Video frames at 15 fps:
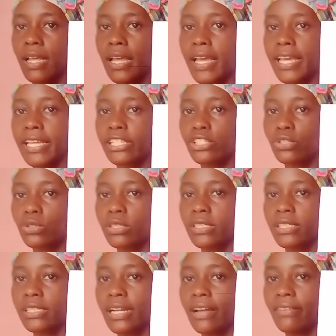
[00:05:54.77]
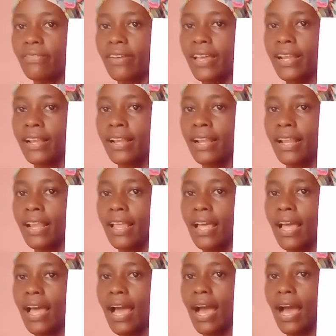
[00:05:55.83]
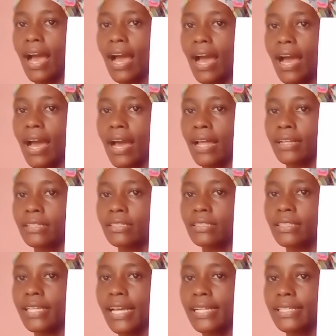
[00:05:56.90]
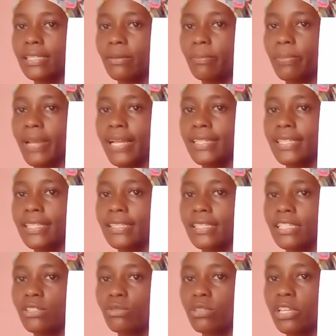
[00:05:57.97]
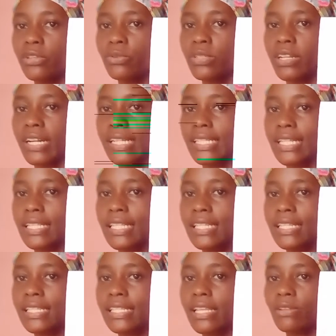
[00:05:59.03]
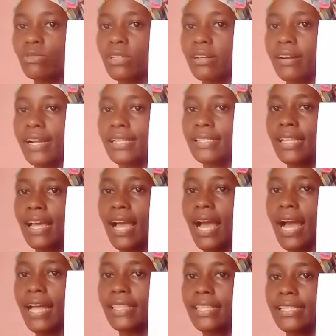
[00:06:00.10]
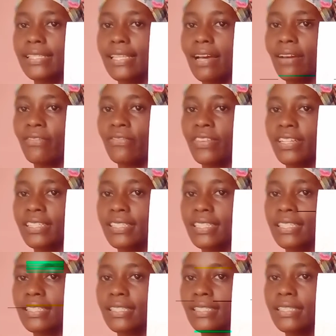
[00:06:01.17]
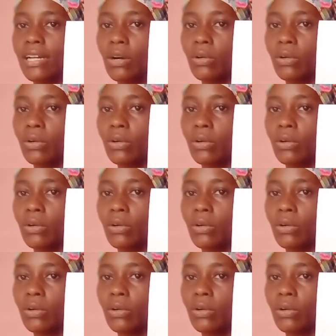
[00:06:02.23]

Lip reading: It should travel and get implanted into the uterus. And this is the uterus, and the cervix is down